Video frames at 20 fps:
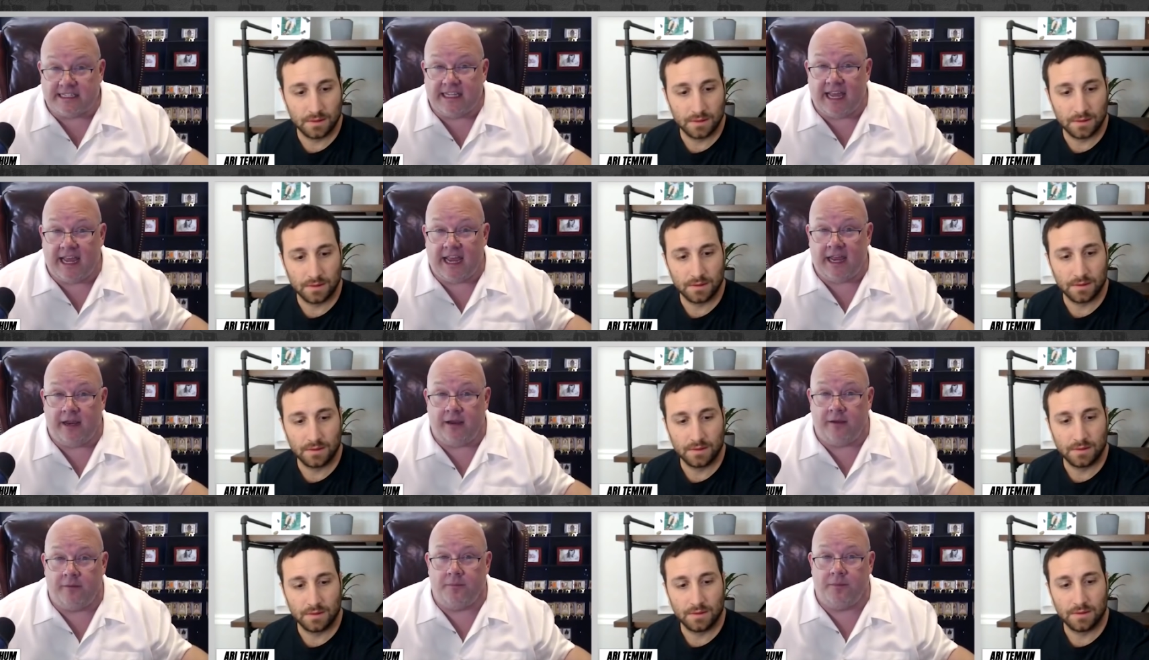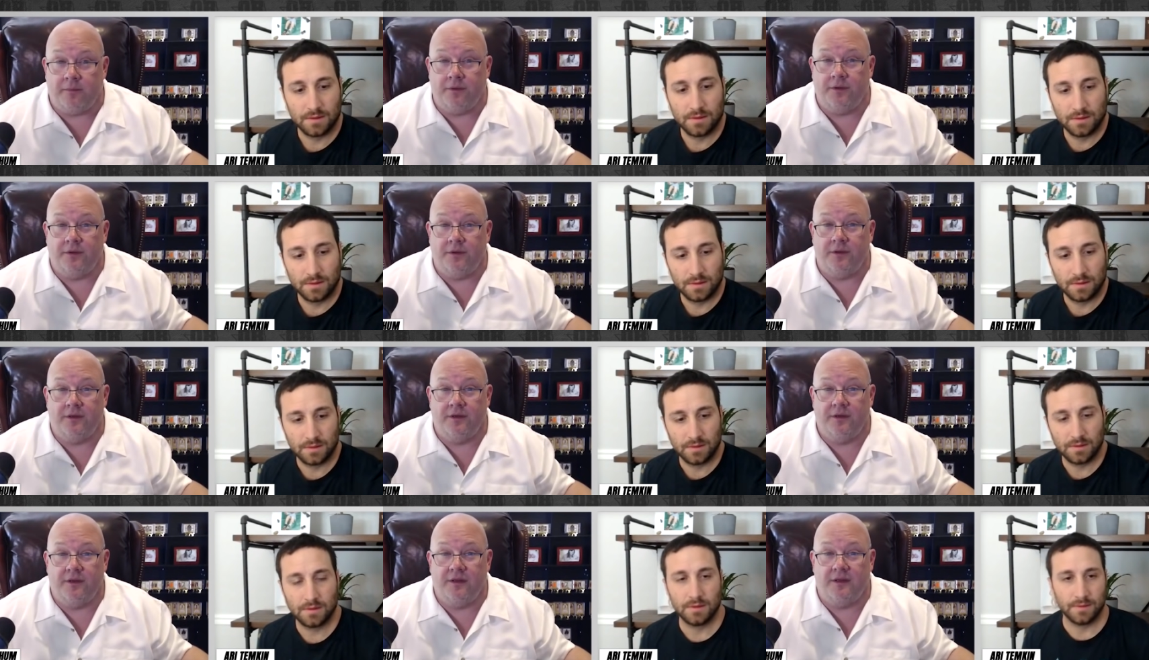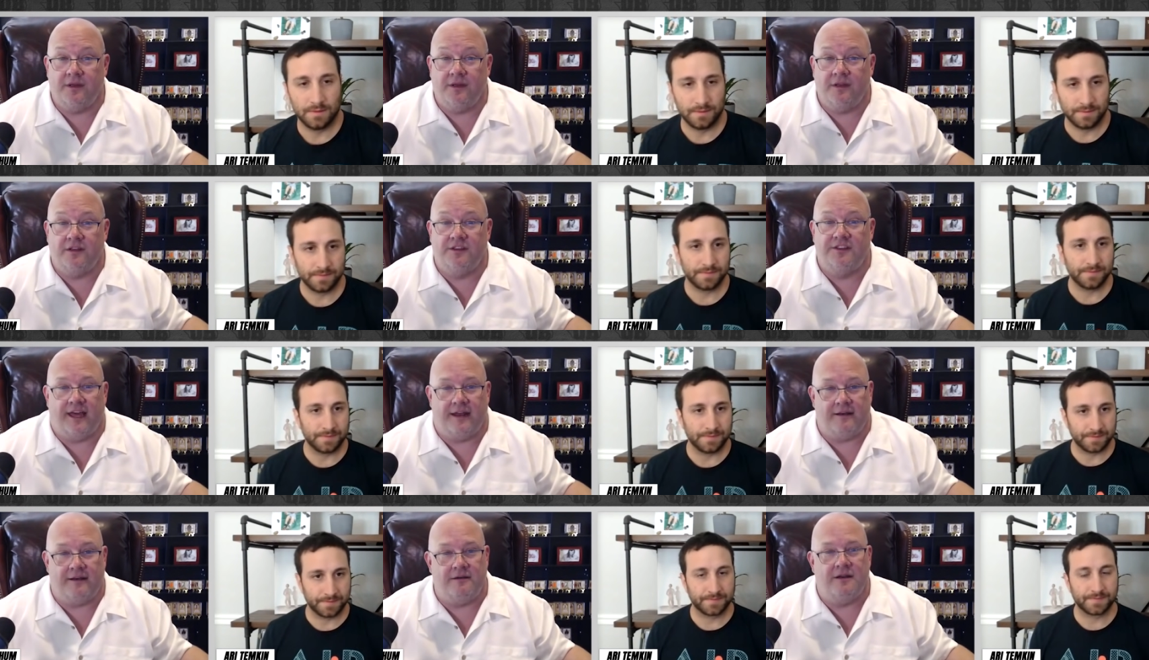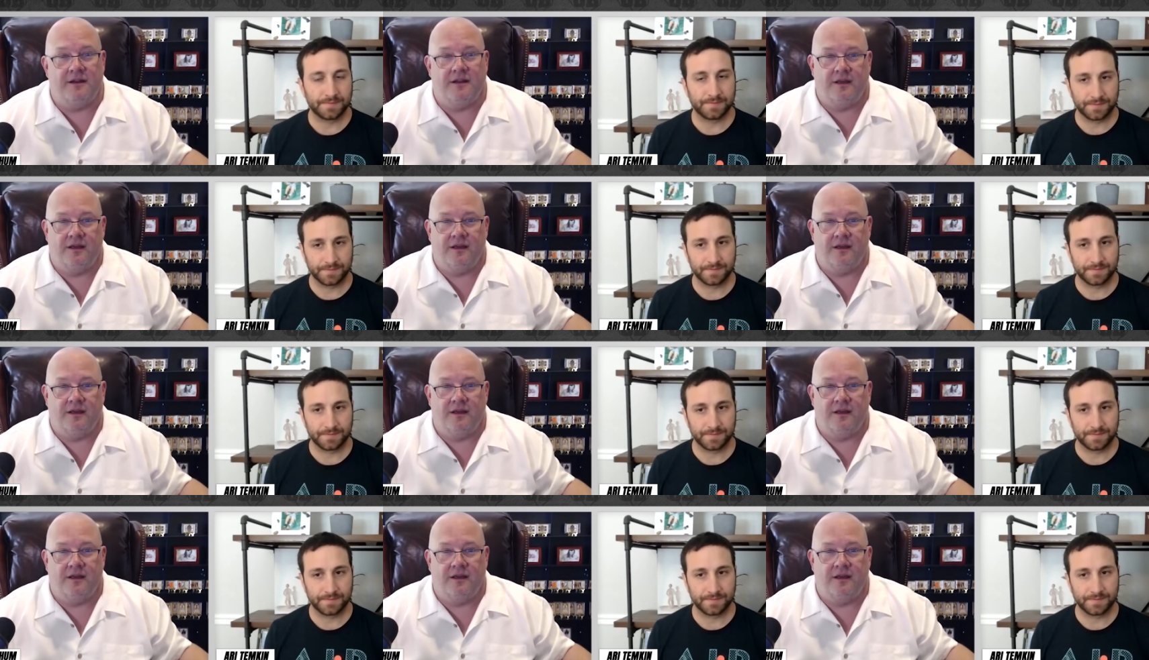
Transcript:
Speaker 1: game that